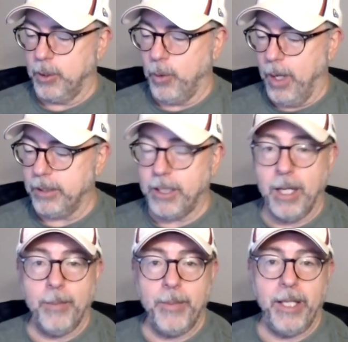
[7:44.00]

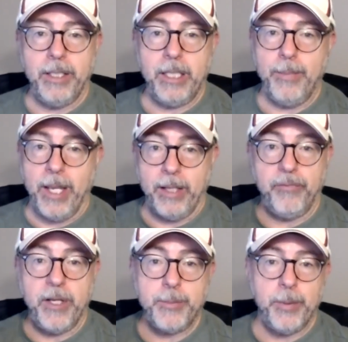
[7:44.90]
Qualcomm, and eBay. And
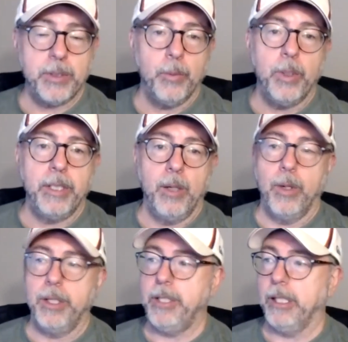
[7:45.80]
Facebook's the one that I
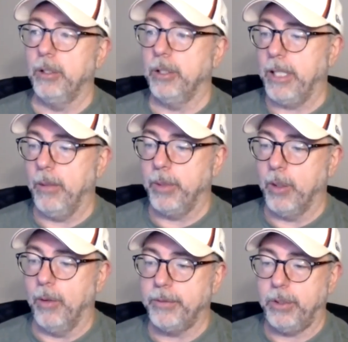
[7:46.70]
want to take a look at. We
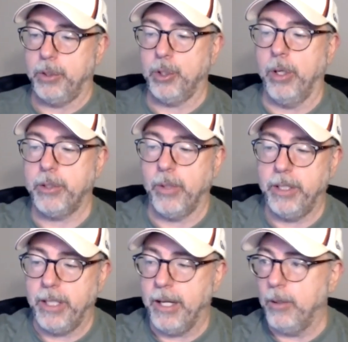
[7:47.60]
go over to the charts
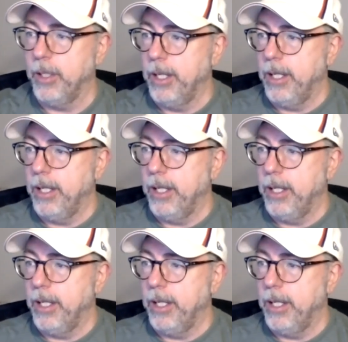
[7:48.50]
right now.